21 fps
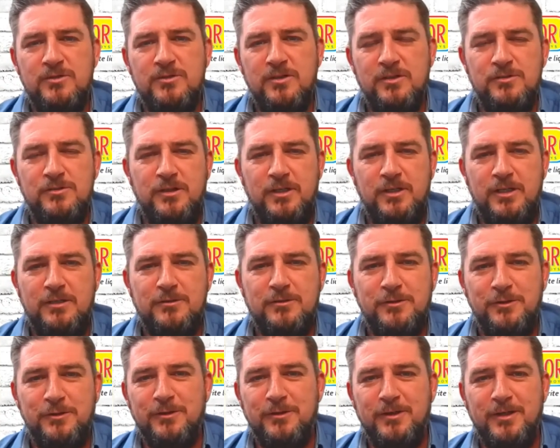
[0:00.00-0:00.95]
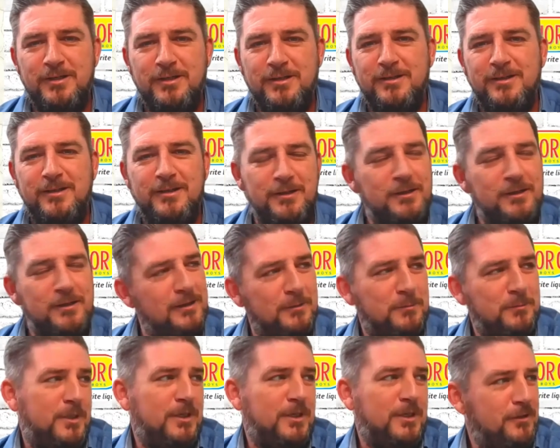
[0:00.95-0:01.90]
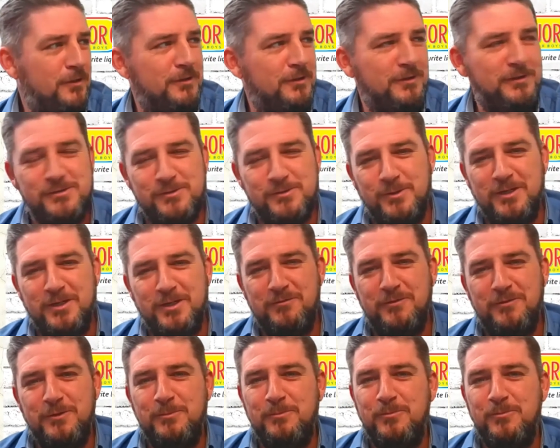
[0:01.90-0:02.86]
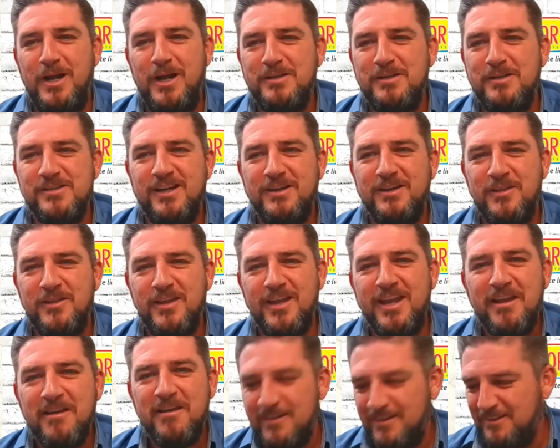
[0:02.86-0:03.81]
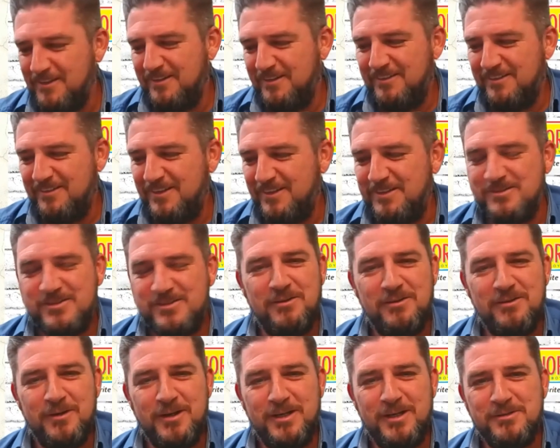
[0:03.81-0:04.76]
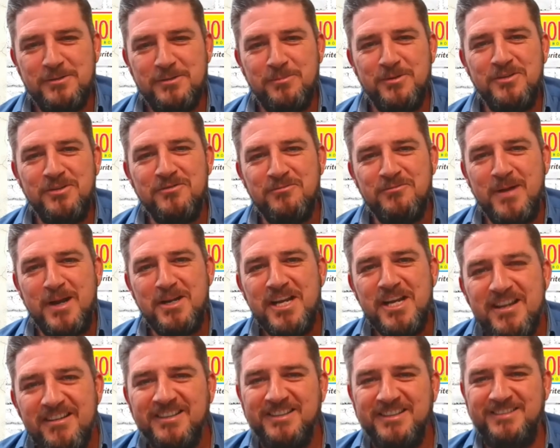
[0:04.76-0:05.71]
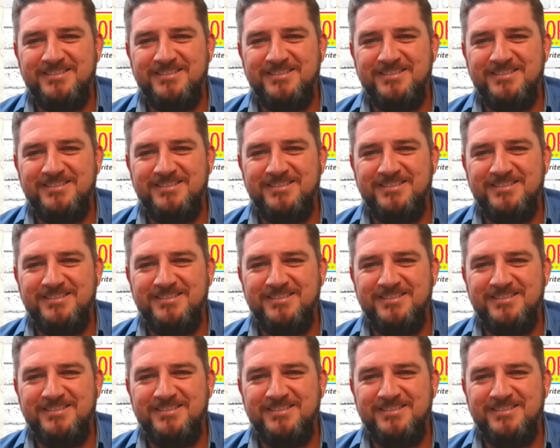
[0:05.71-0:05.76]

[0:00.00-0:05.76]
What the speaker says: the Juliet Crew. And I mean, I know there's quite a few brands out there that generate a bit of money.